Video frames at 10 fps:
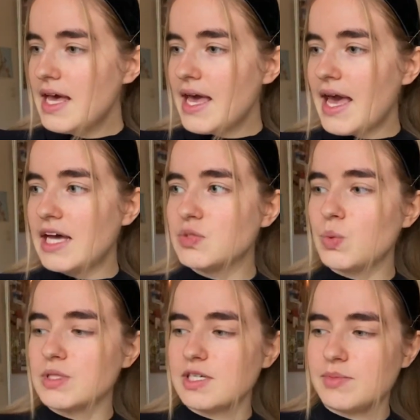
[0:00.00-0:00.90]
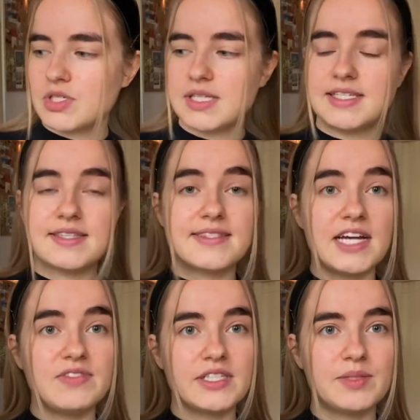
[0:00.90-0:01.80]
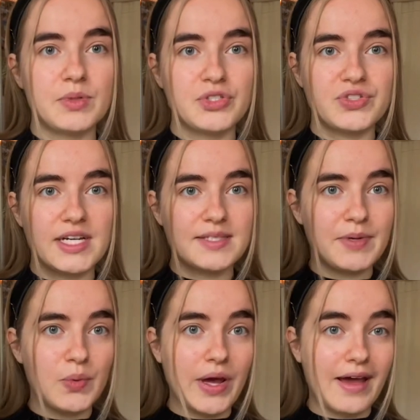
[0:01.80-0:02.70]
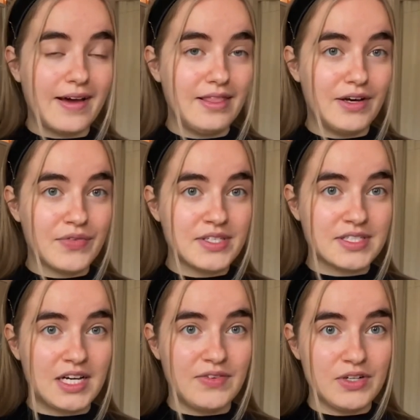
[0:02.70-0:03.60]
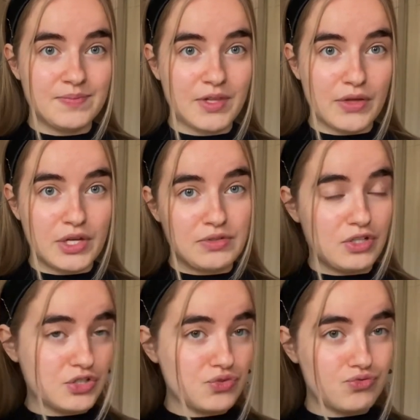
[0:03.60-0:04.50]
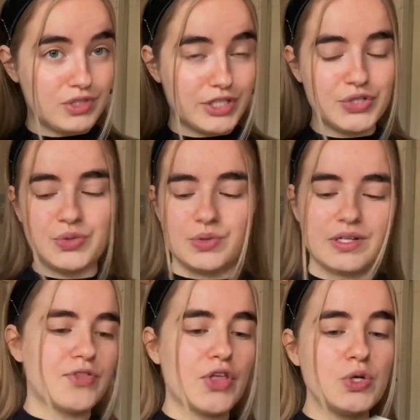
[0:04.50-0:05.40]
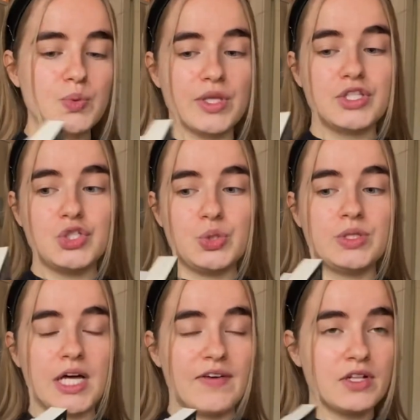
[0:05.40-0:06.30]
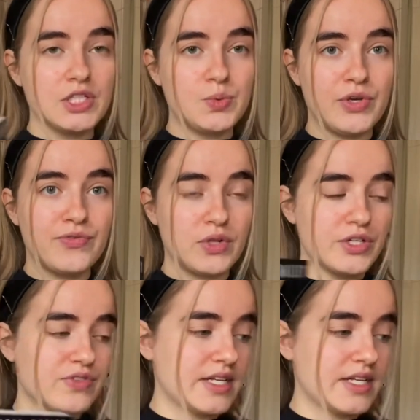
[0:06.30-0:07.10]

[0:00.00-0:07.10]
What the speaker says: and Walter Mosley's Devil in the Blue Dress. By the way, I love this cover. I think it looks really cool. Those were the 2 novels we fully read